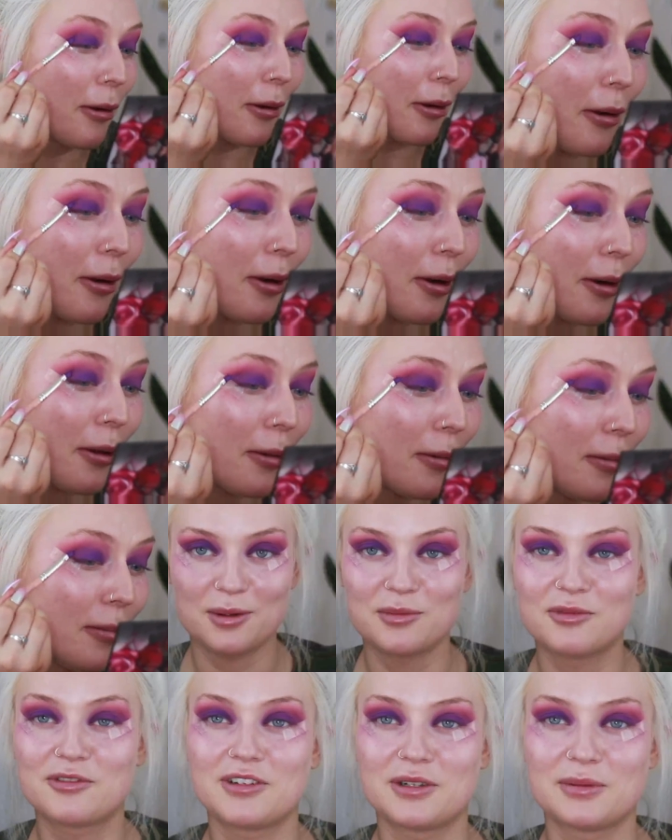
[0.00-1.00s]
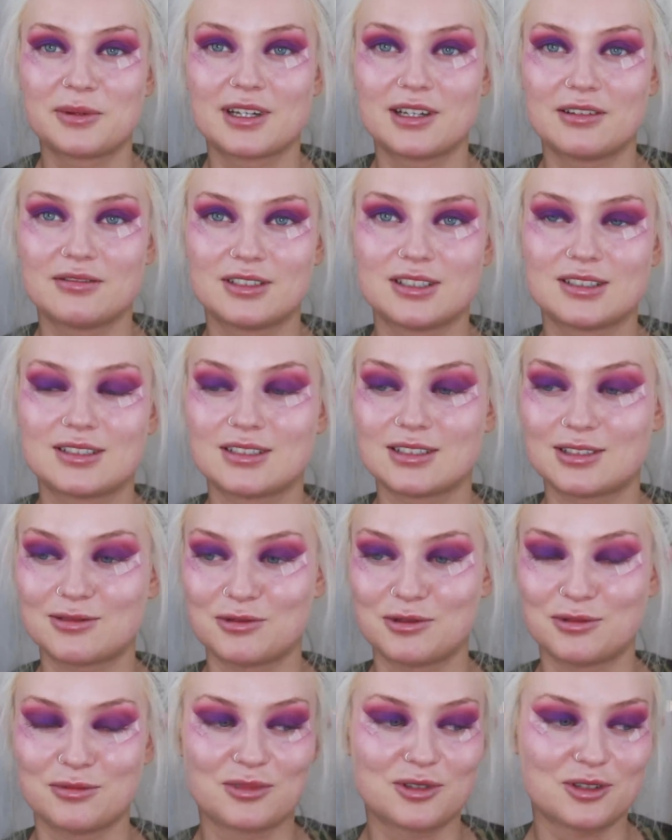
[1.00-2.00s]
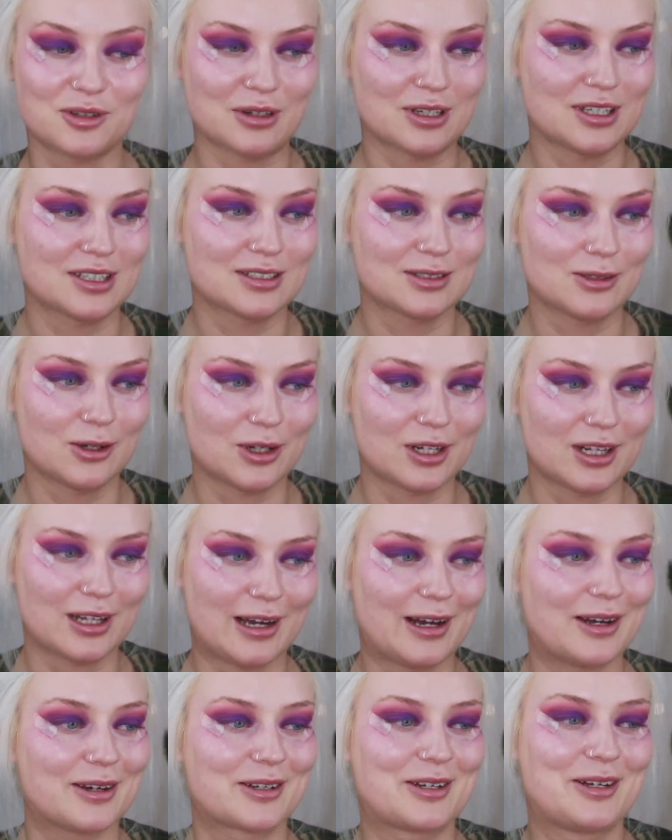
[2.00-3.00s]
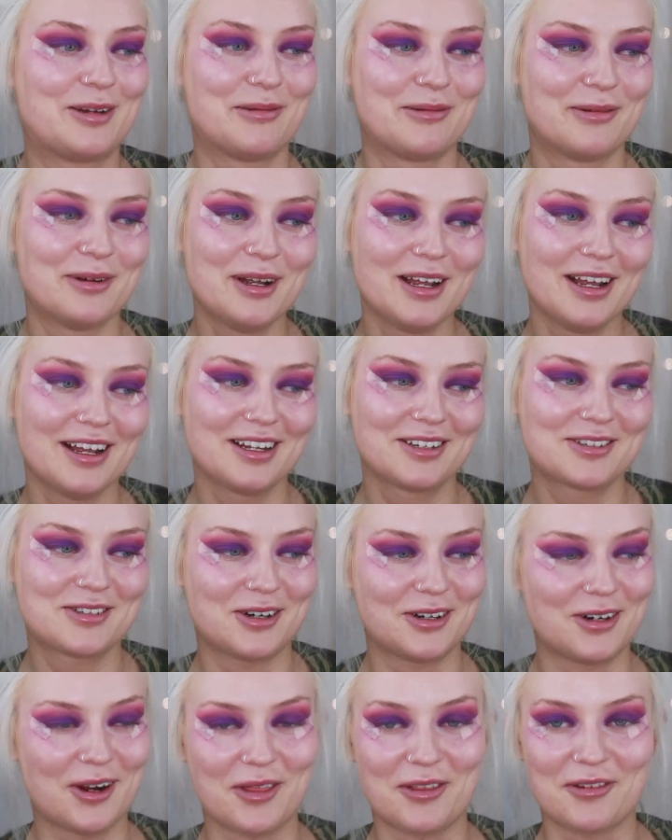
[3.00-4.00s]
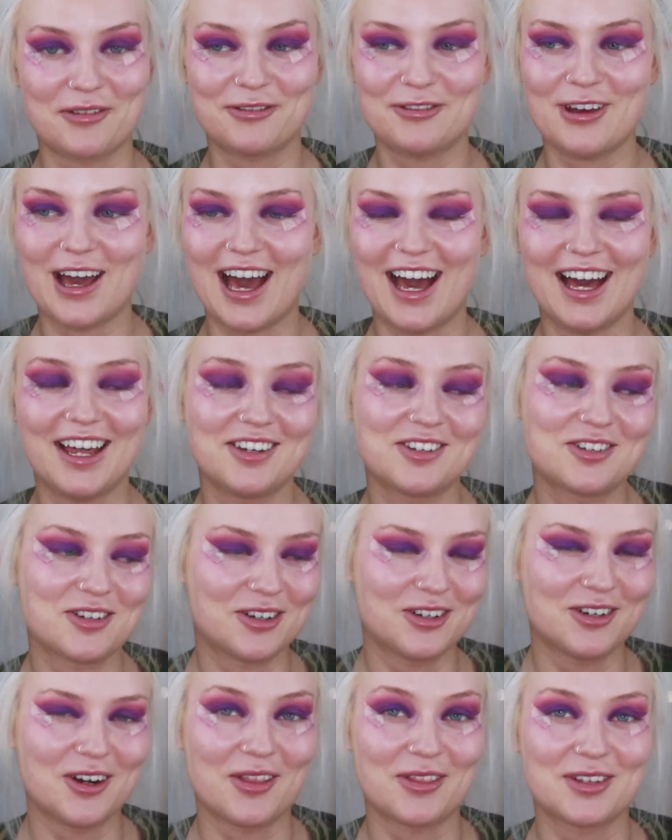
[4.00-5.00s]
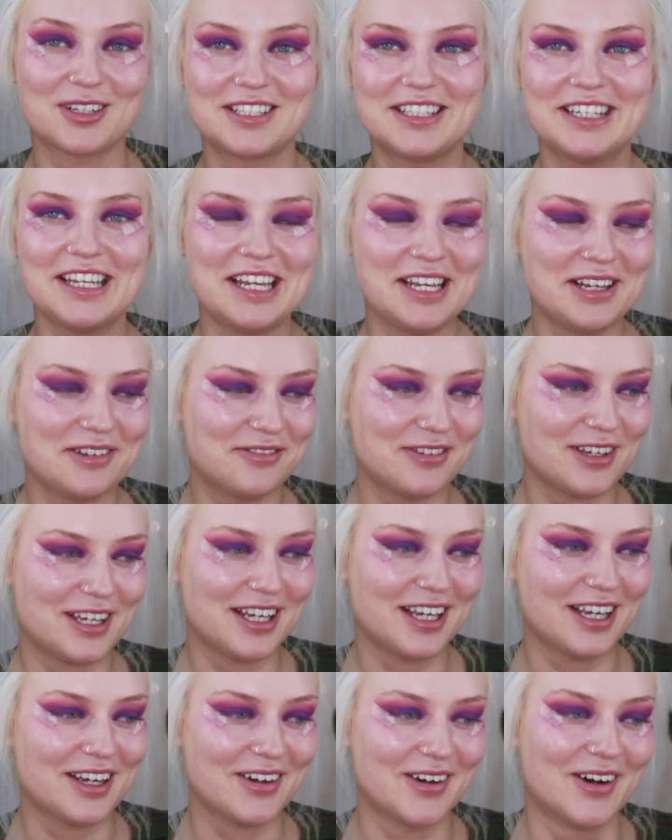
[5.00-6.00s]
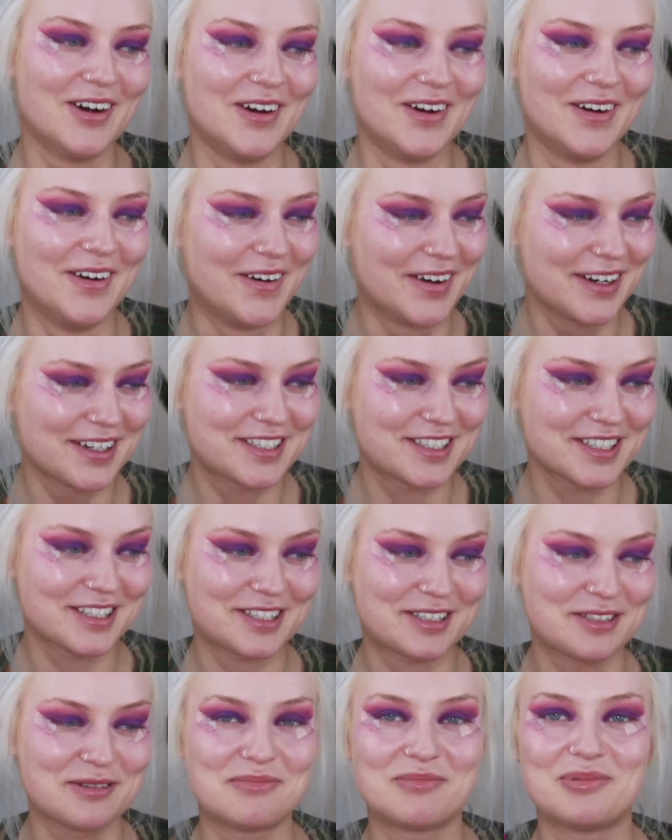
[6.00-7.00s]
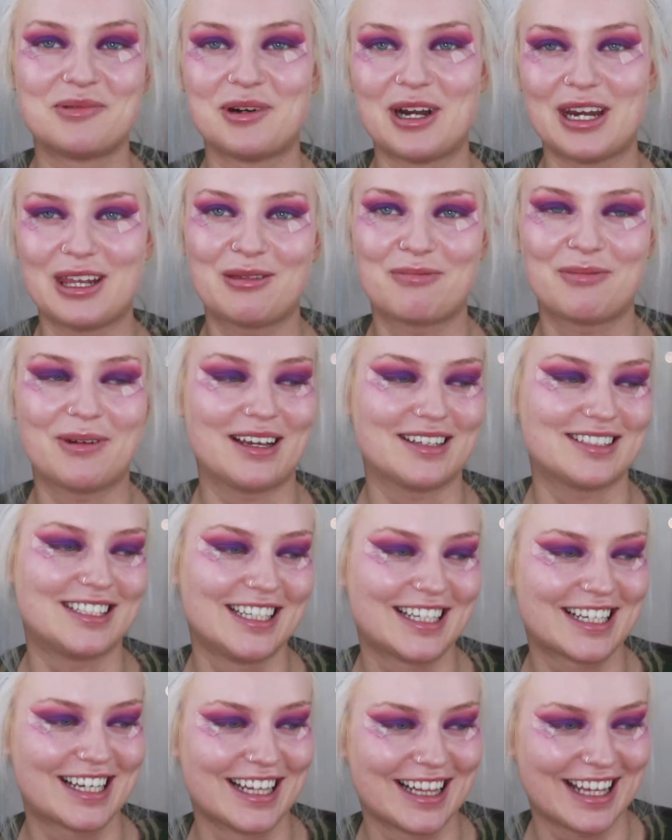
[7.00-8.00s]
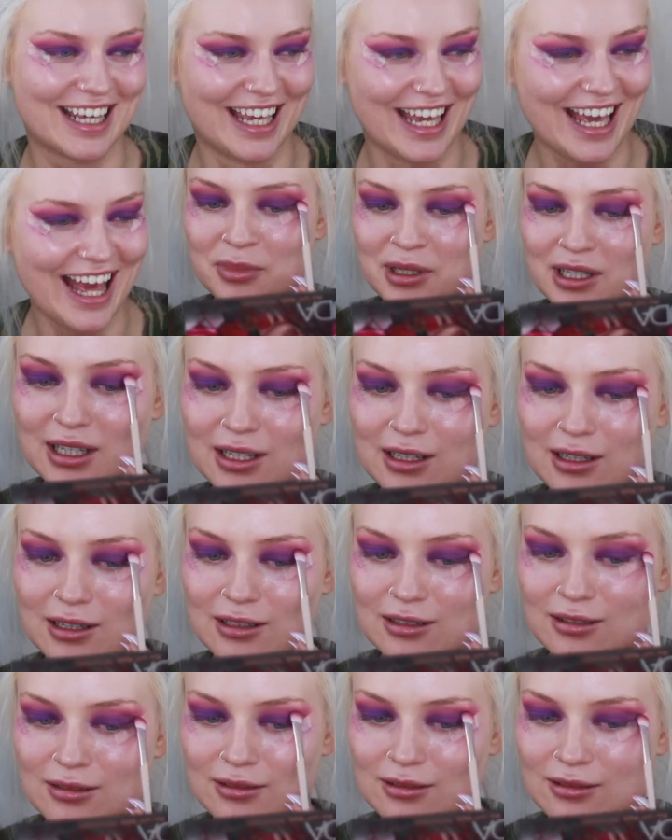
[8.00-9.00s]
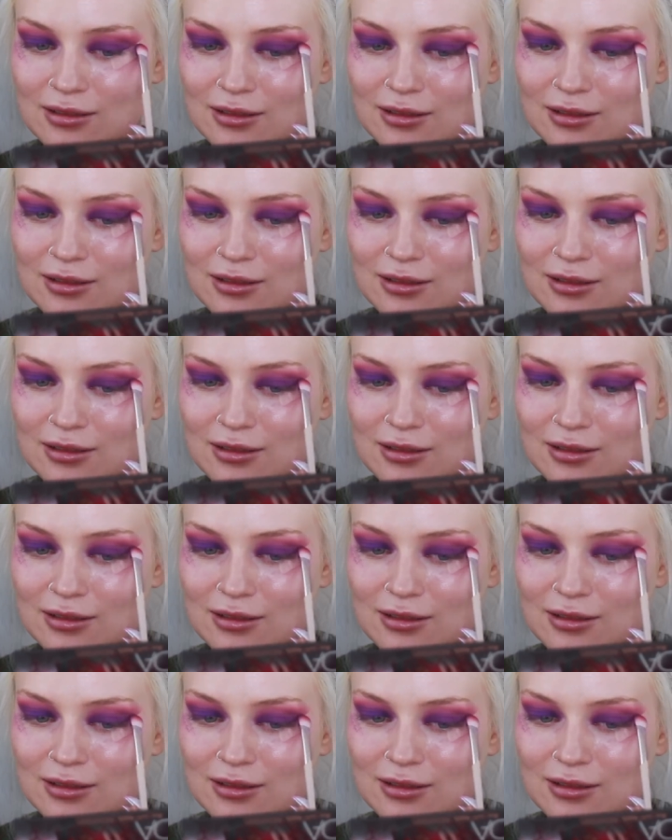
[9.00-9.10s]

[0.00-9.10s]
Girl! I'm filming in Vincent's room, so he's not allowed to turn on the fan, turn on the TV, or just to breathe basically. Pink.